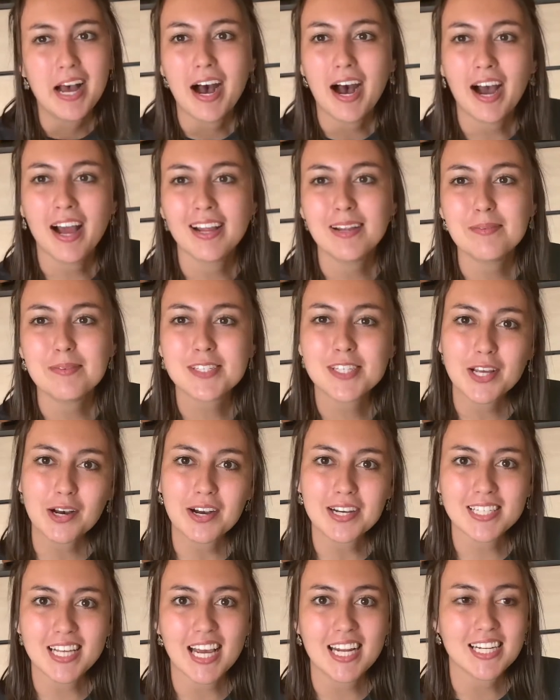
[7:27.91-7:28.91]
I am so
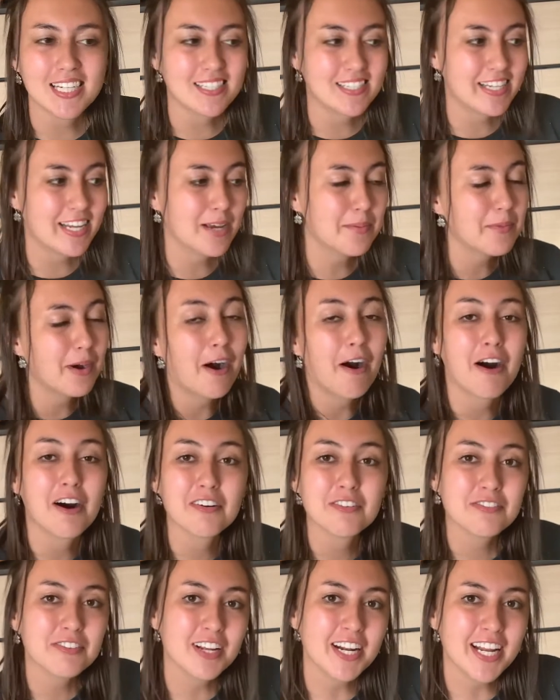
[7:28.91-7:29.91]
excited to see him all
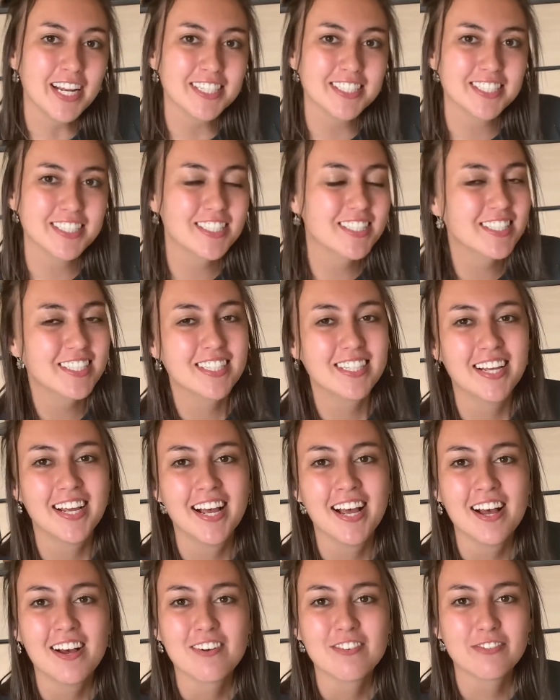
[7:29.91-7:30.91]
finished.
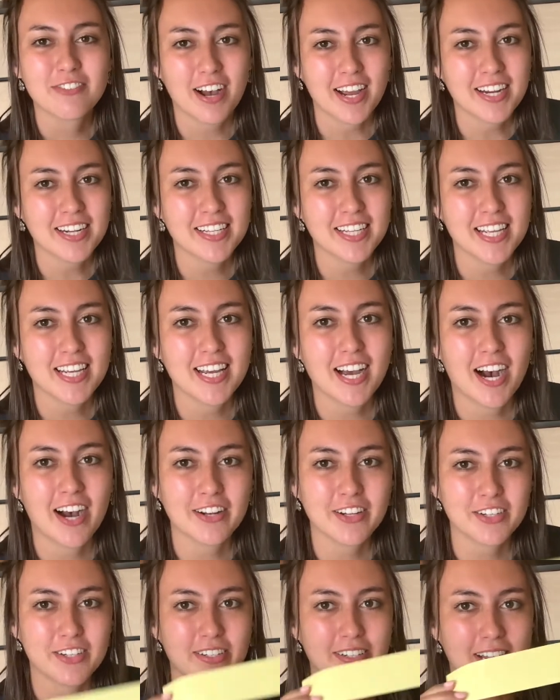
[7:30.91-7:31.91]
Finally, on
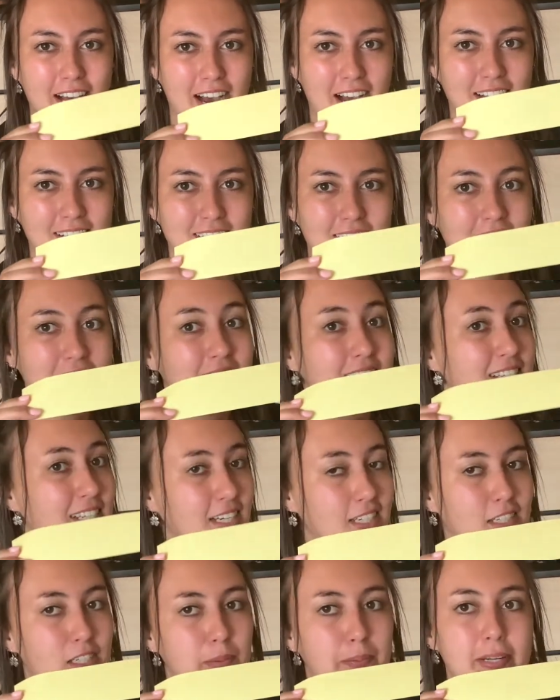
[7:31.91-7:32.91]
your last and
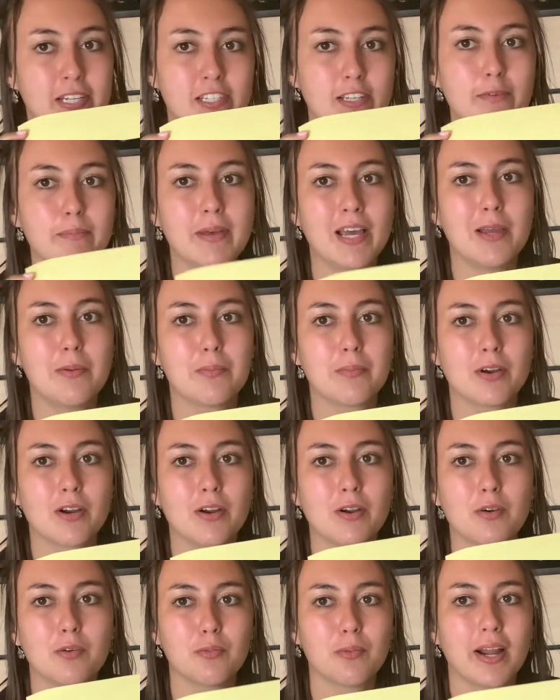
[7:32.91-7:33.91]
sixth piece of paper,
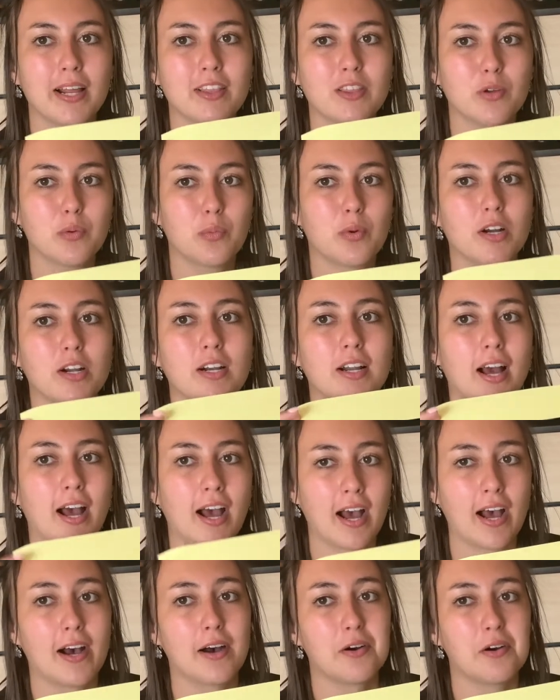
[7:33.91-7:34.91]
write the word
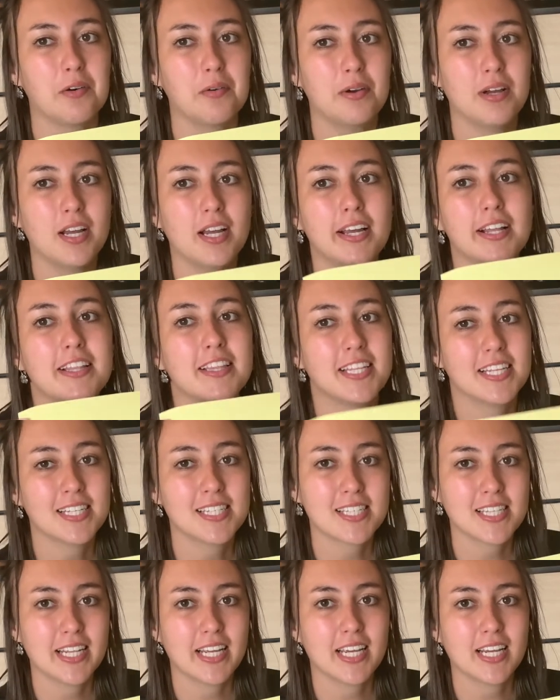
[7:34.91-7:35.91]
how.
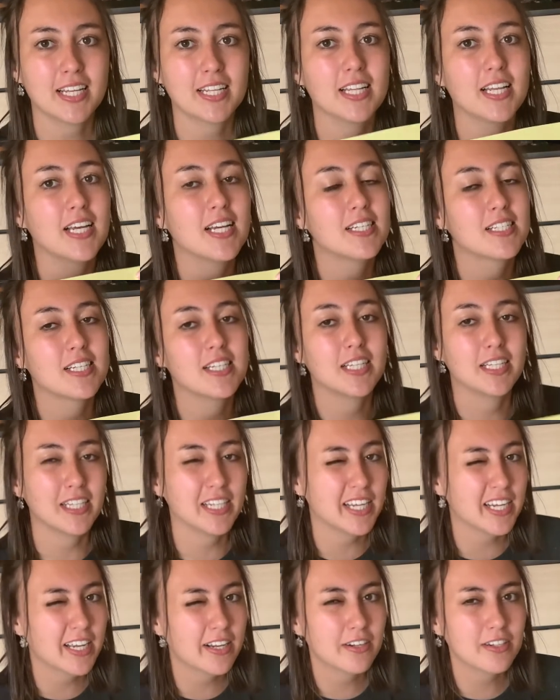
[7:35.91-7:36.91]
This link is a
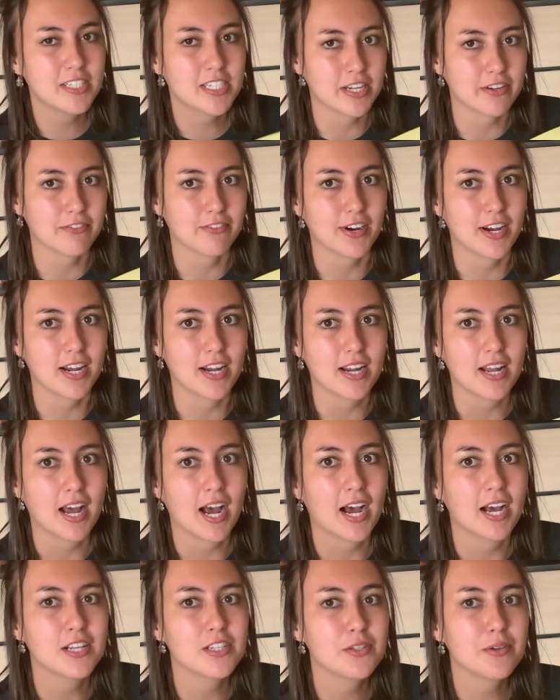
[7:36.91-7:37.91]
little different.
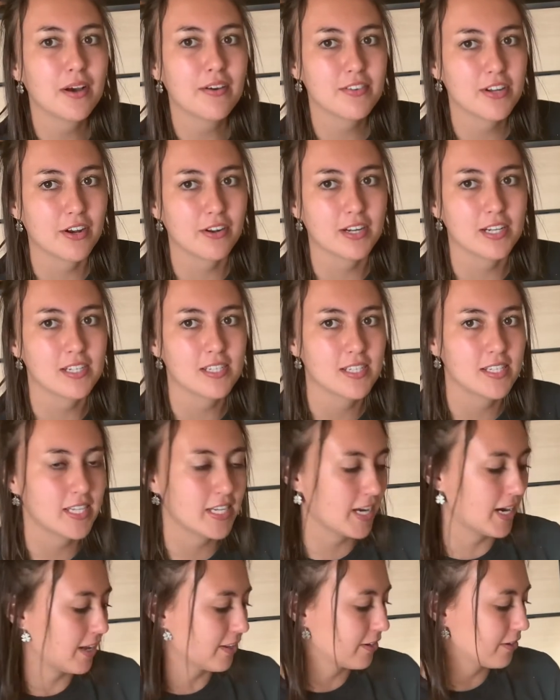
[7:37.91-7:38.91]
As you have noticed,
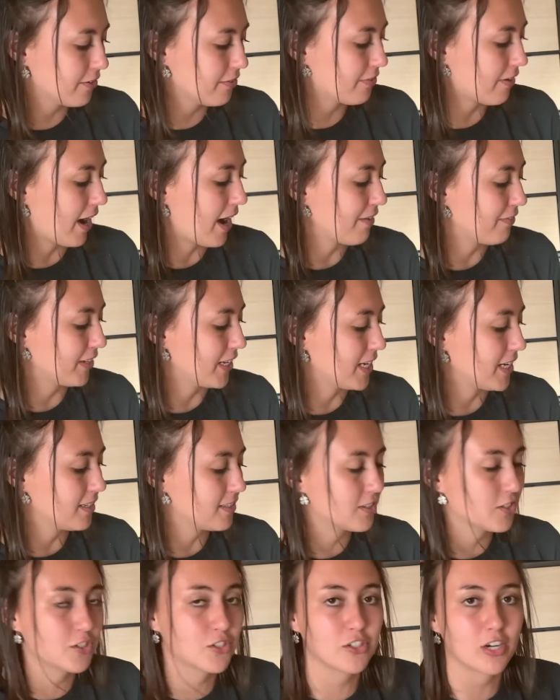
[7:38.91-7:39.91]
the other five links
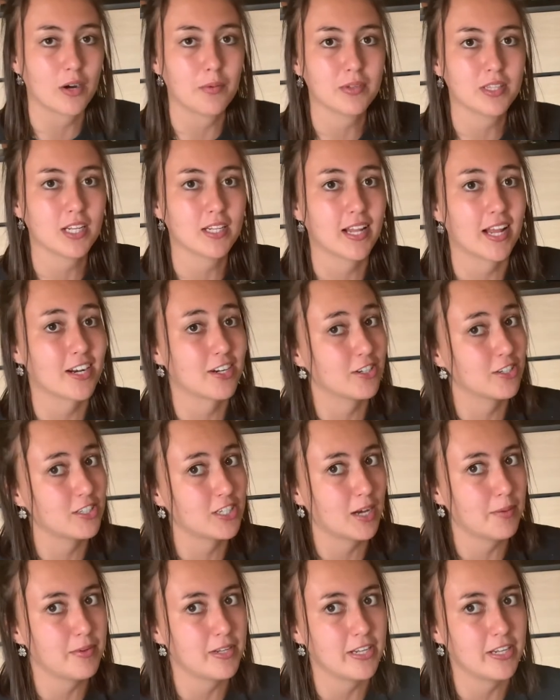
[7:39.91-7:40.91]
start with the letter
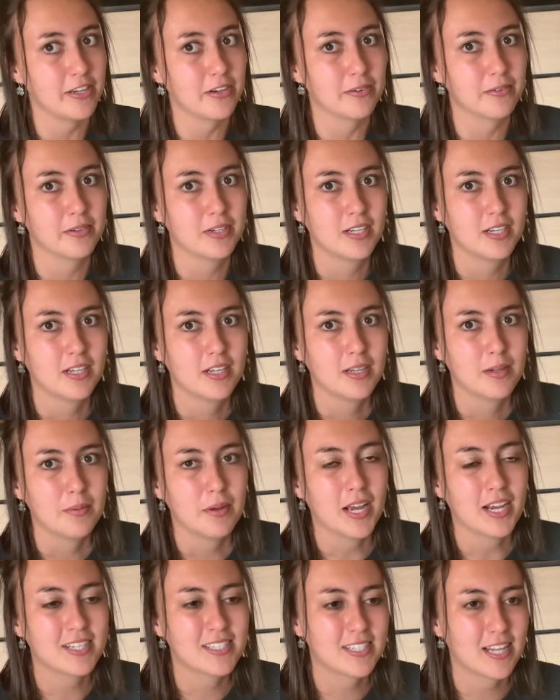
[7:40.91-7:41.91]
W,
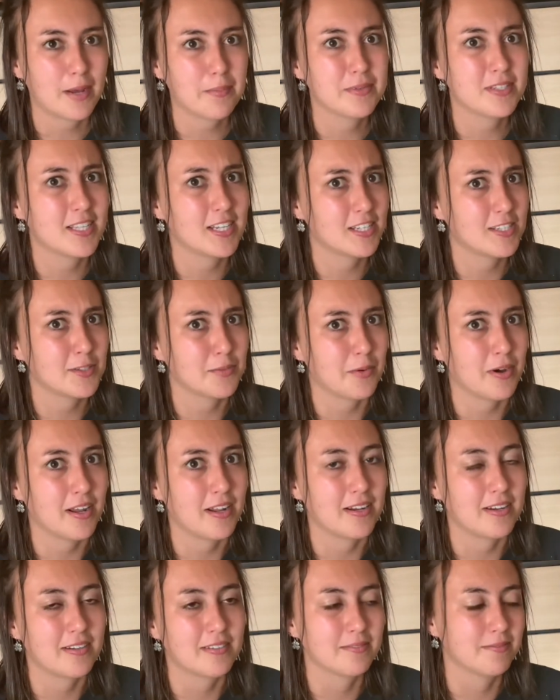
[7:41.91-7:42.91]
except this
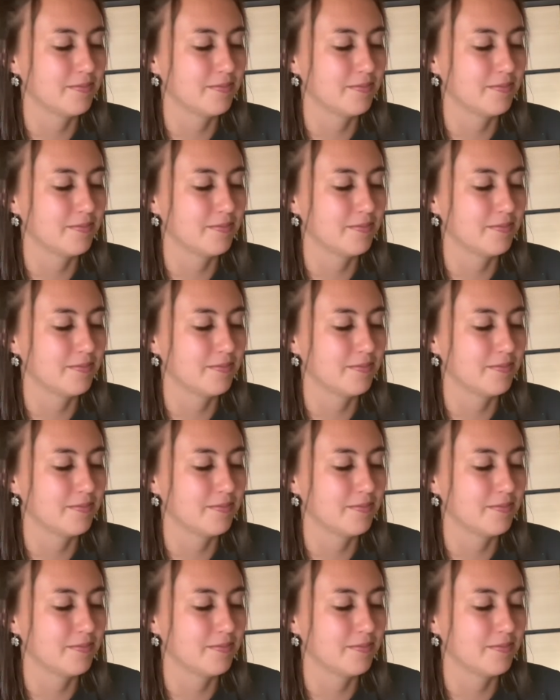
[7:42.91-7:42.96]
one.